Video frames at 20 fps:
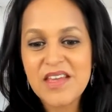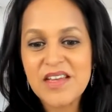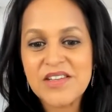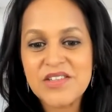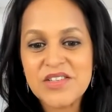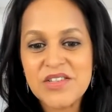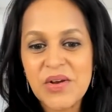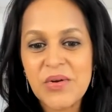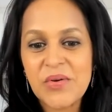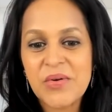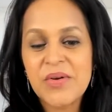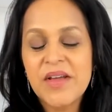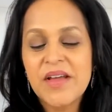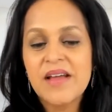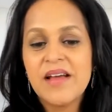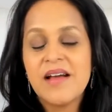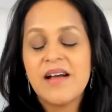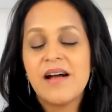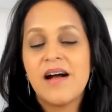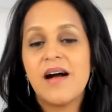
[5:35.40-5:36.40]
So
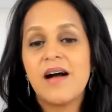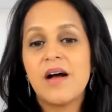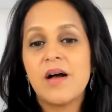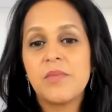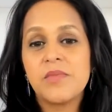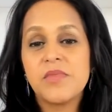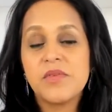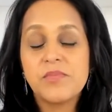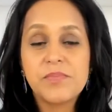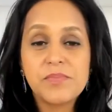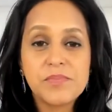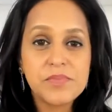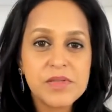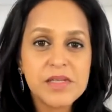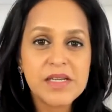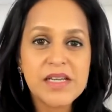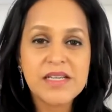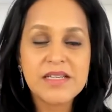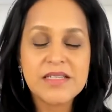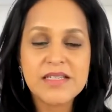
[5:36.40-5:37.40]

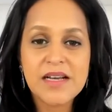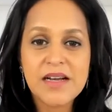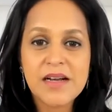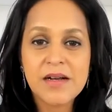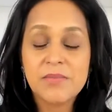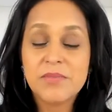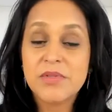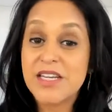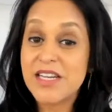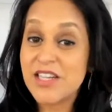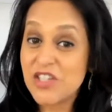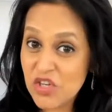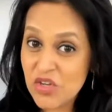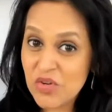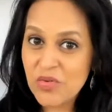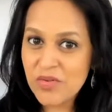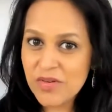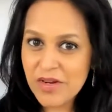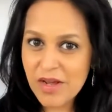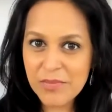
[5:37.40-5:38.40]
please stay
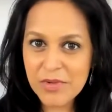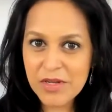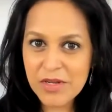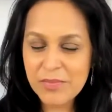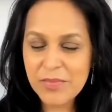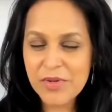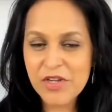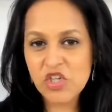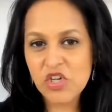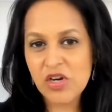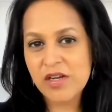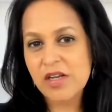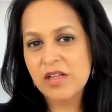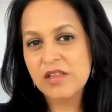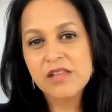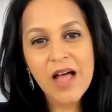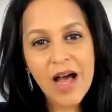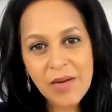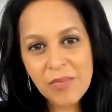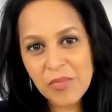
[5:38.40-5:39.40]
tuned. I'm going to be sharing a
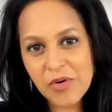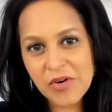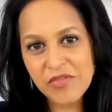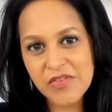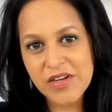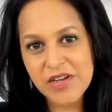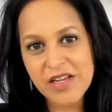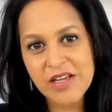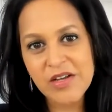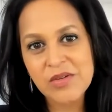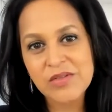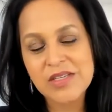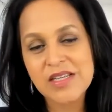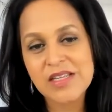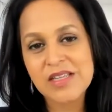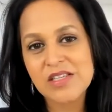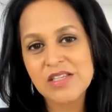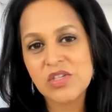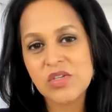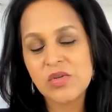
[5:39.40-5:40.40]
lot more videos
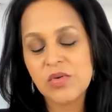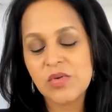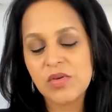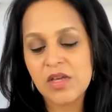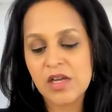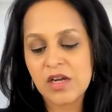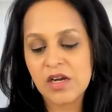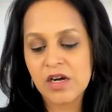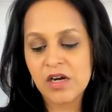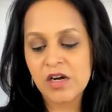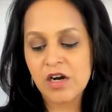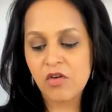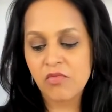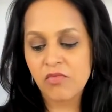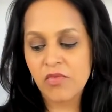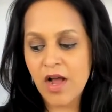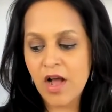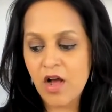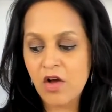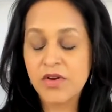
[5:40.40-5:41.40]
in this new year
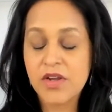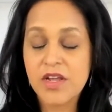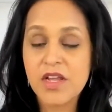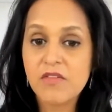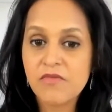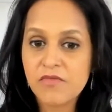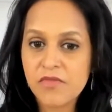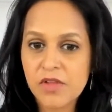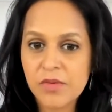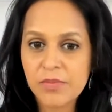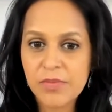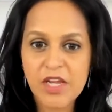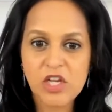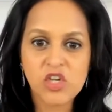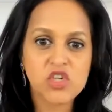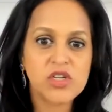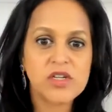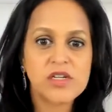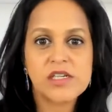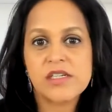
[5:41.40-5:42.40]
around
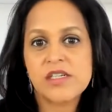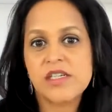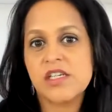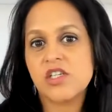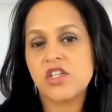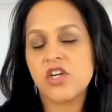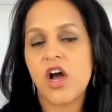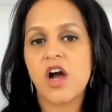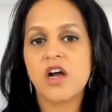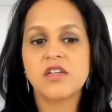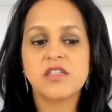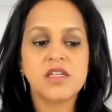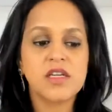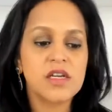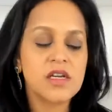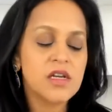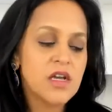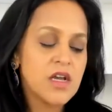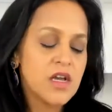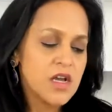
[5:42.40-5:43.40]
inflammation,
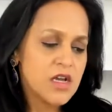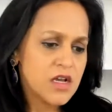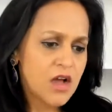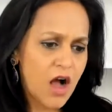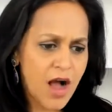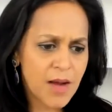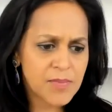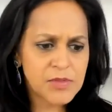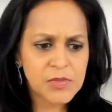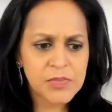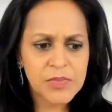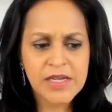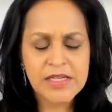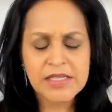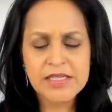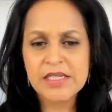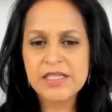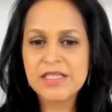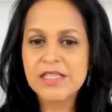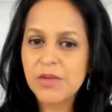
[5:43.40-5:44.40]
detoxing,
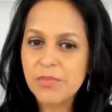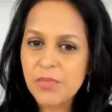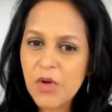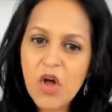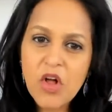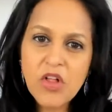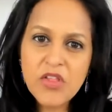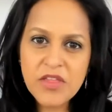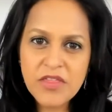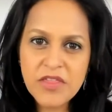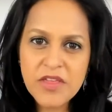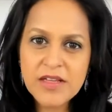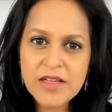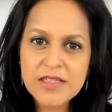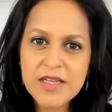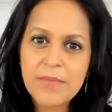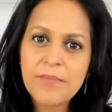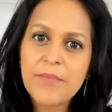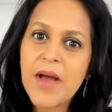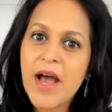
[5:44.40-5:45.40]
optimizing sleep, all the things
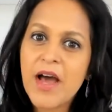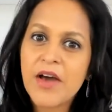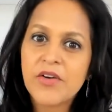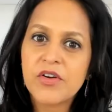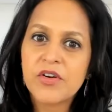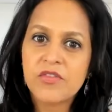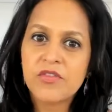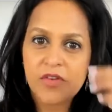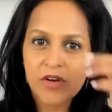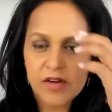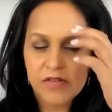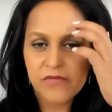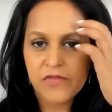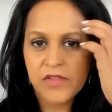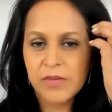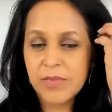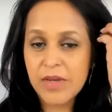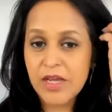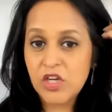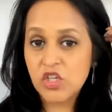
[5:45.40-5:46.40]
that matter for
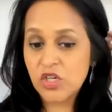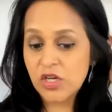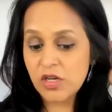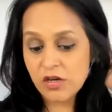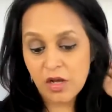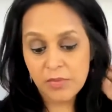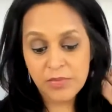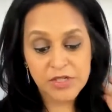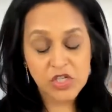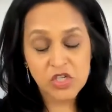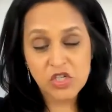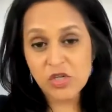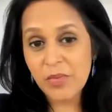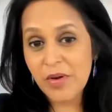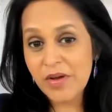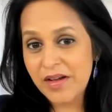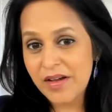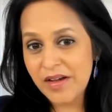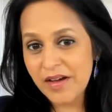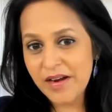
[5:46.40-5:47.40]
inflammation. I'll be teaching
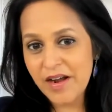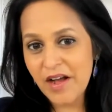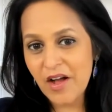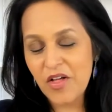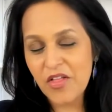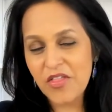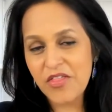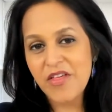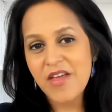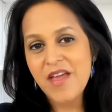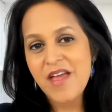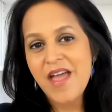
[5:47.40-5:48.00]
about gut health.